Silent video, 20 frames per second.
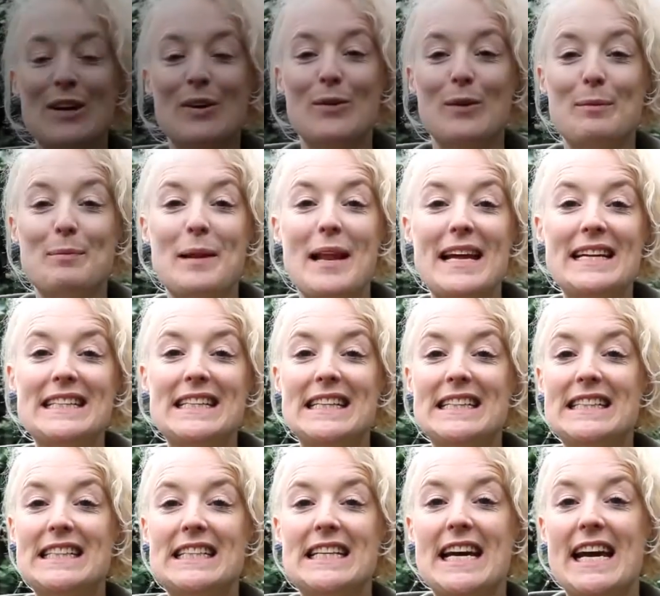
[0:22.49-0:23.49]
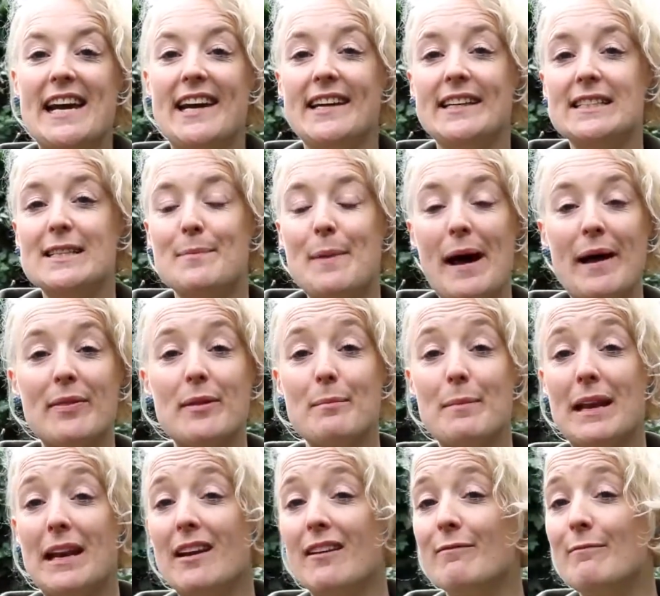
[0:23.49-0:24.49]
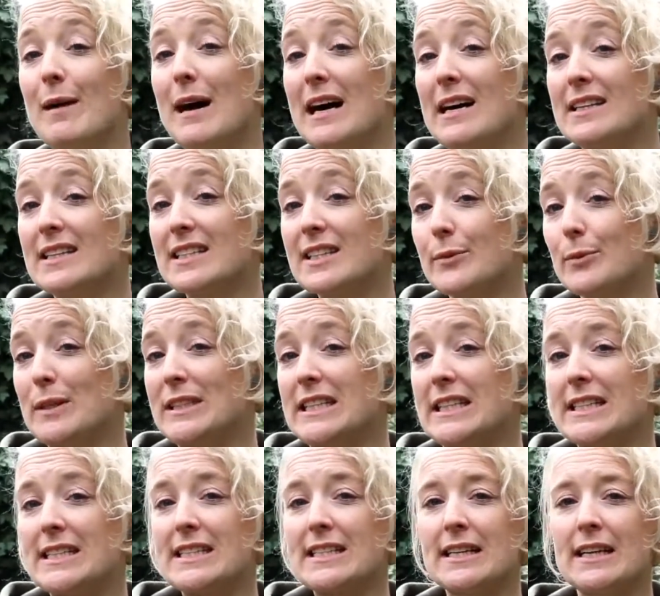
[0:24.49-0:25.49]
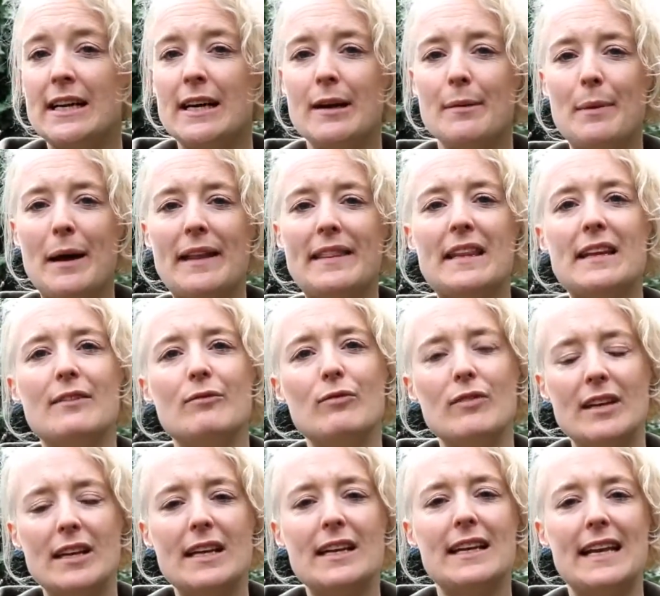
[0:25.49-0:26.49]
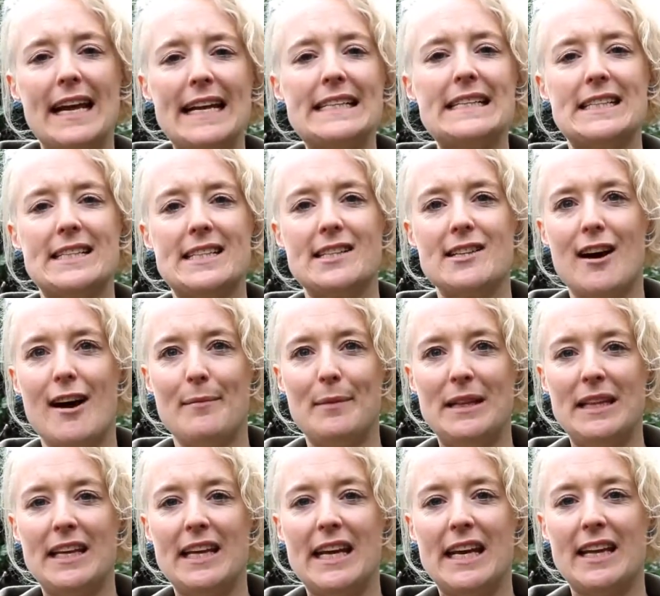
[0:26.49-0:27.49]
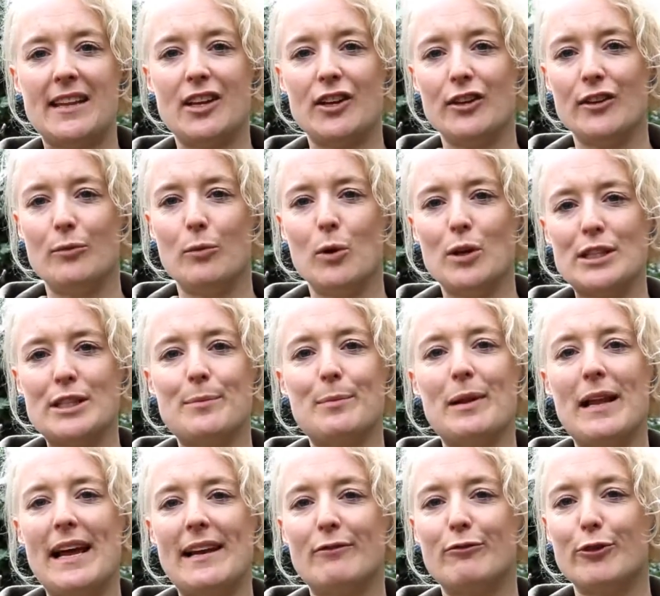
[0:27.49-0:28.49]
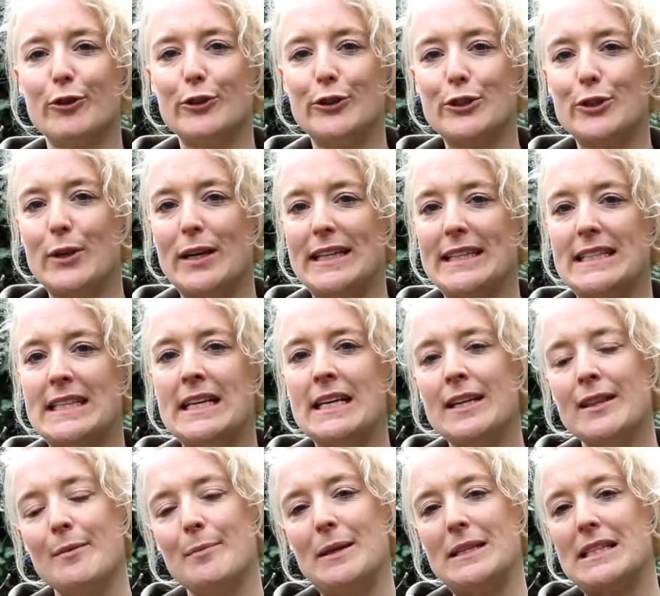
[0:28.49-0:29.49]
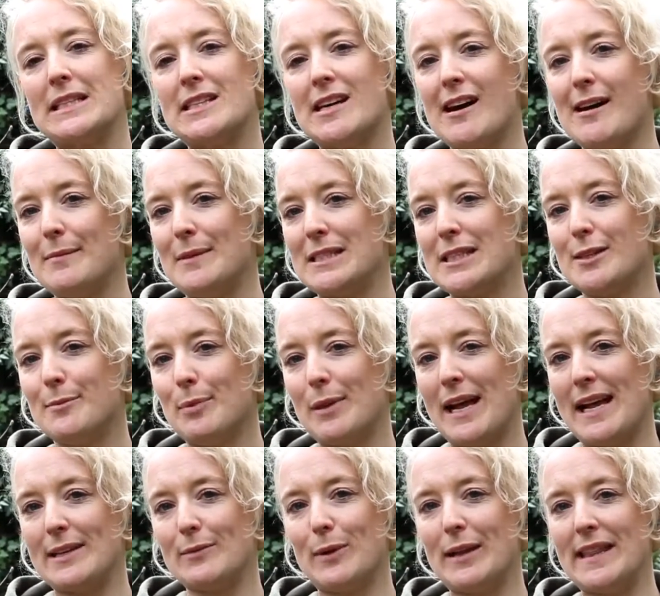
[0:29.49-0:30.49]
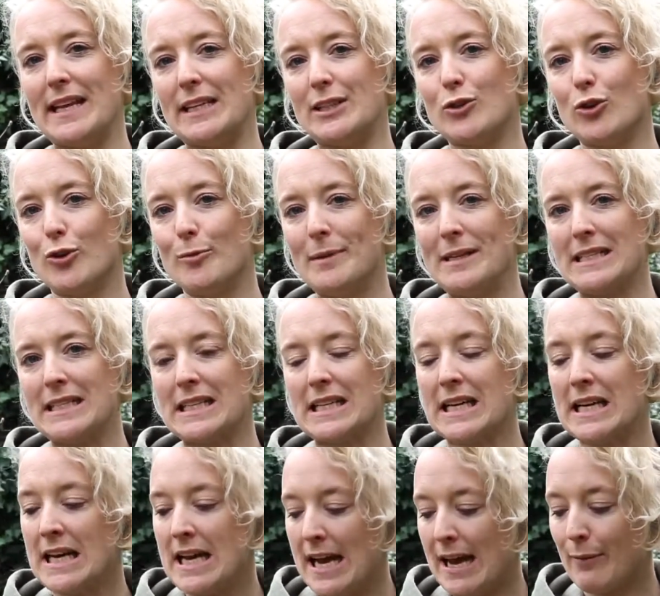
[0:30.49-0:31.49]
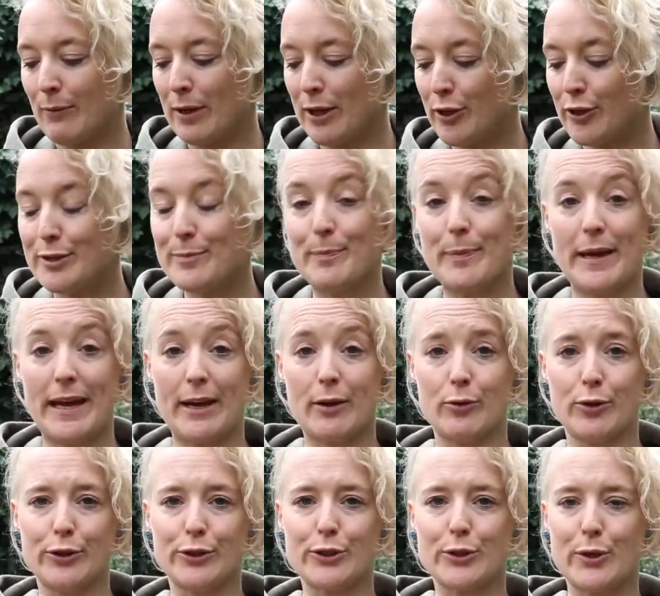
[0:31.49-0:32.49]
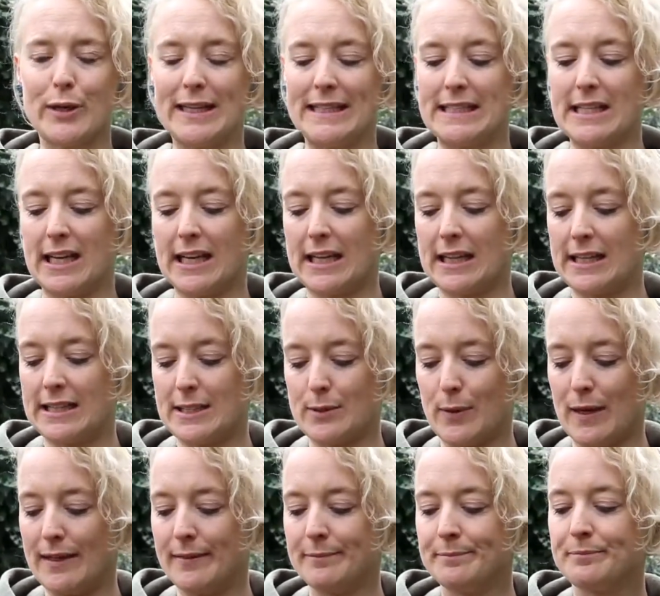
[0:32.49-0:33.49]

We're planting today. It's about the middle of March, which is about the latest time in the year that you'd want to plant fruit trees. The best time is to plant when they're dormant, and we use bare root trees like this one,